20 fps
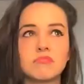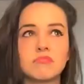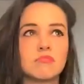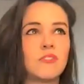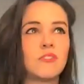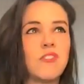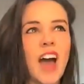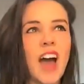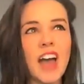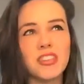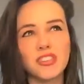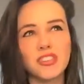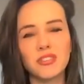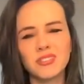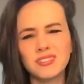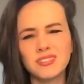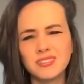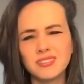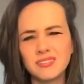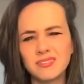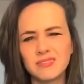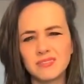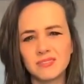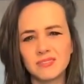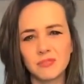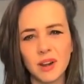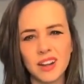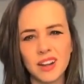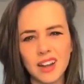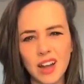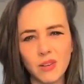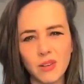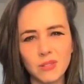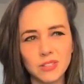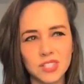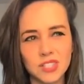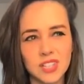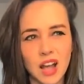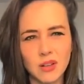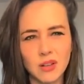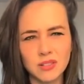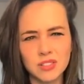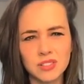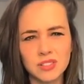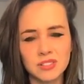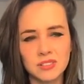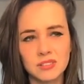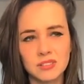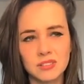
fashion right now sounds.